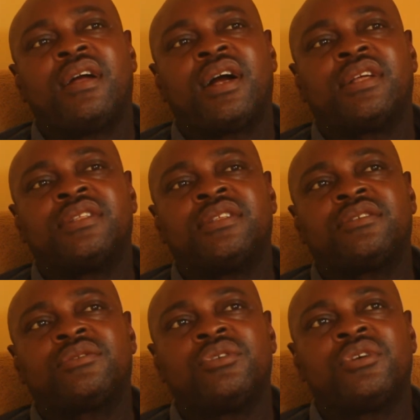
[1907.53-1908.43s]
and
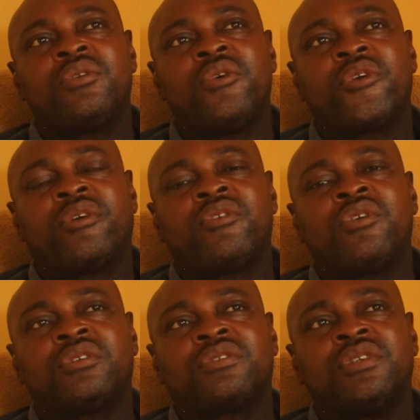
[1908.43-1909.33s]
to the glory of
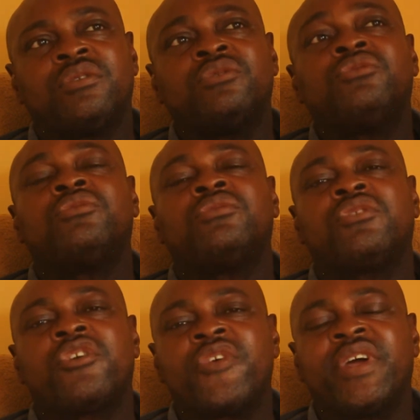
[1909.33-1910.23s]
God, they will
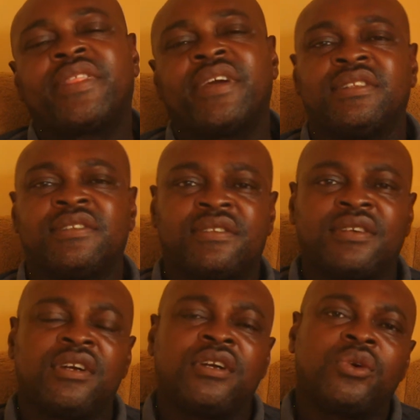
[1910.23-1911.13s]
do great
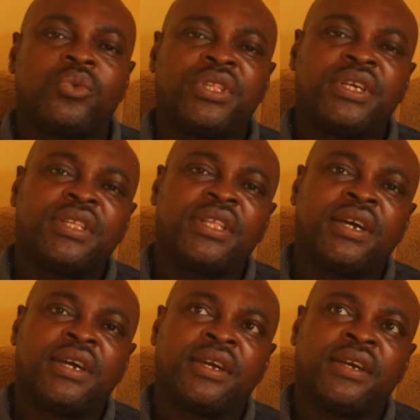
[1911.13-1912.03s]
things within
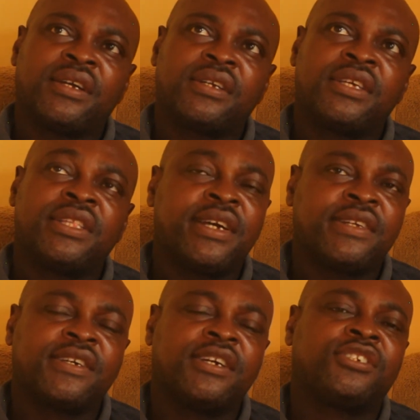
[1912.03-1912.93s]
the
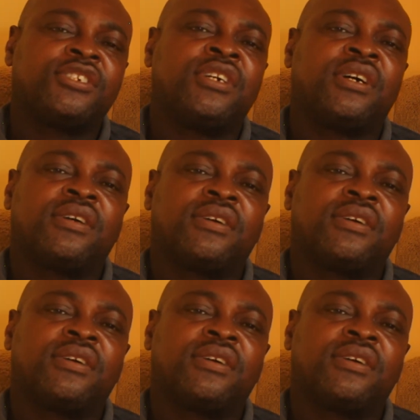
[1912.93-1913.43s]
next Echija.